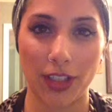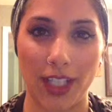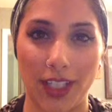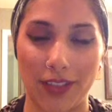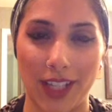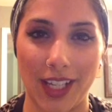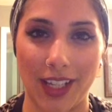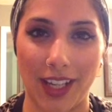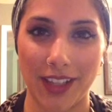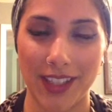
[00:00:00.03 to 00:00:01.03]

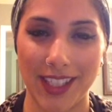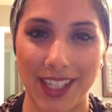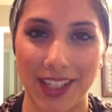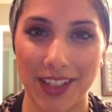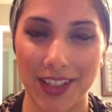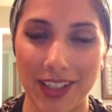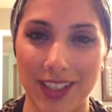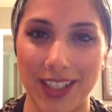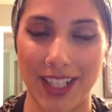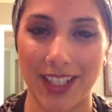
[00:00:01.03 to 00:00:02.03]
evening, health
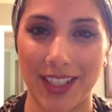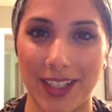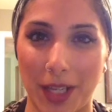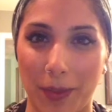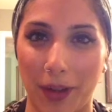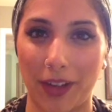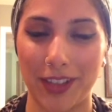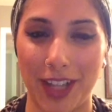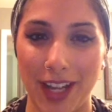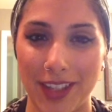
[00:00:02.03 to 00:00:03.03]
seekers. It's
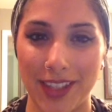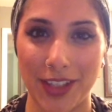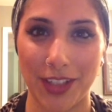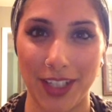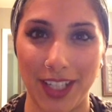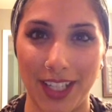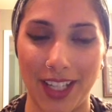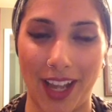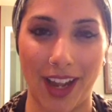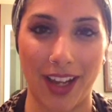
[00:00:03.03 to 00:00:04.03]
about
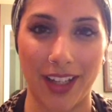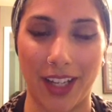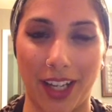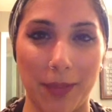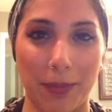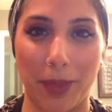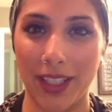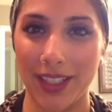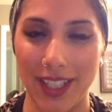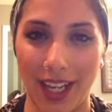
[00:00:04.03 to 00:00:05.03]
9:30 on a
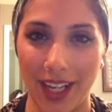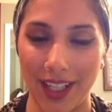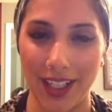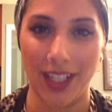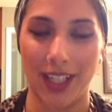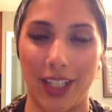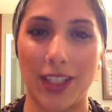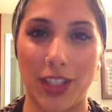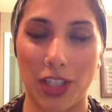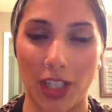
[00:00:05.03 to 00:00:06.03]
Monday.
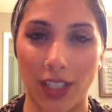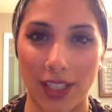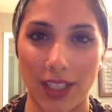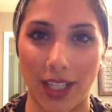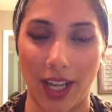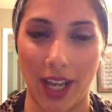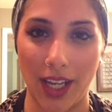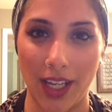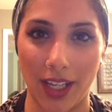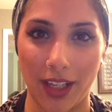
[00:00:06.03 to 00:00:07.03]
It's chilly
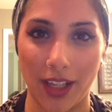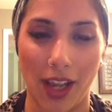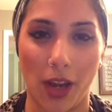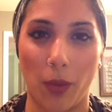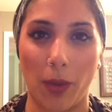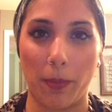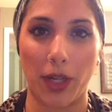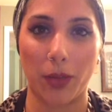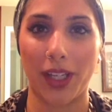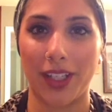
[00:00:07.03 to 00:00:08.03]
today, and what
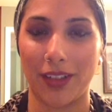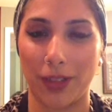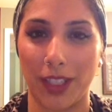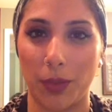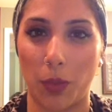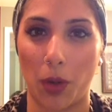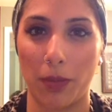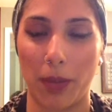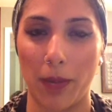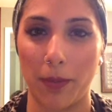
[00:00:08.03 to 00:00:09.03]
better way to really
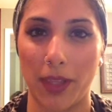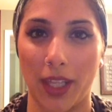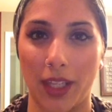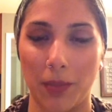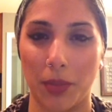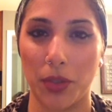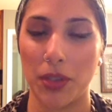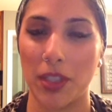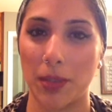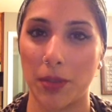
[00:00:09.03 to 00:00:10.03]
warm up than
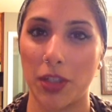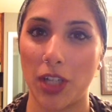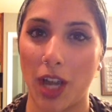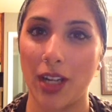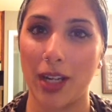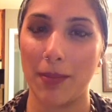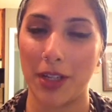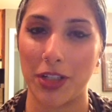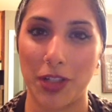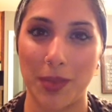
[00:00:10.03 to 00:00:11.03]
brew some Chaga
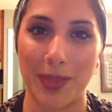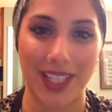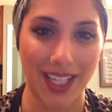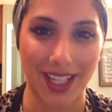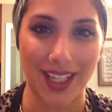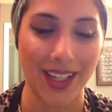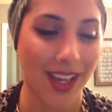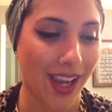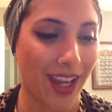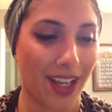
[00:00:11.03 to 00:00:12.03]
mushroom tea?
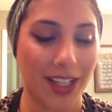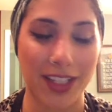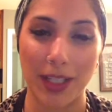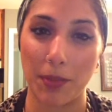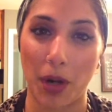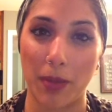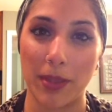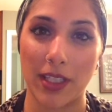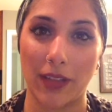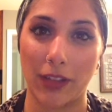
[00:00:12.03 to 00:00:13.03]
And I did
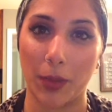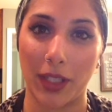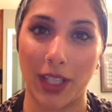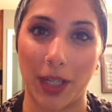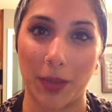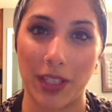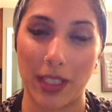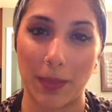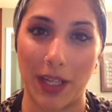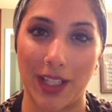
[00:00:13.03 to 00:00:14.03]
promise everyone that I would
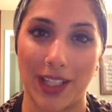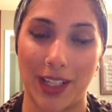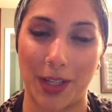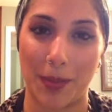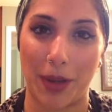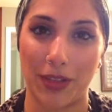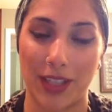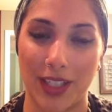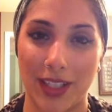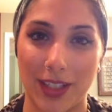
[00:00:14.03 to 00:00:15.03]
speak to you about
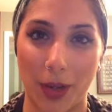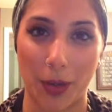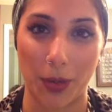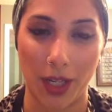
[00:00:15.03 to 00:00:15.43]
this, so